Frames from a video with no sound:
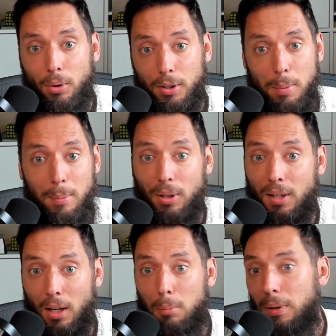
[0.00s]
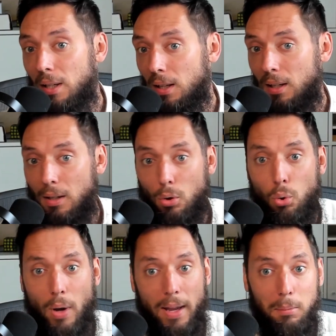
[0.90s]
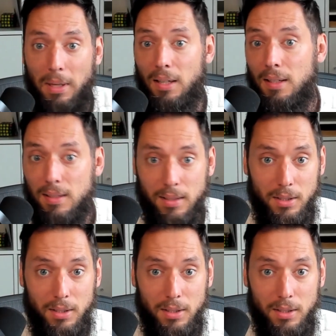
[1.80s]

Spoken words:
There are people in a company who hate meetings.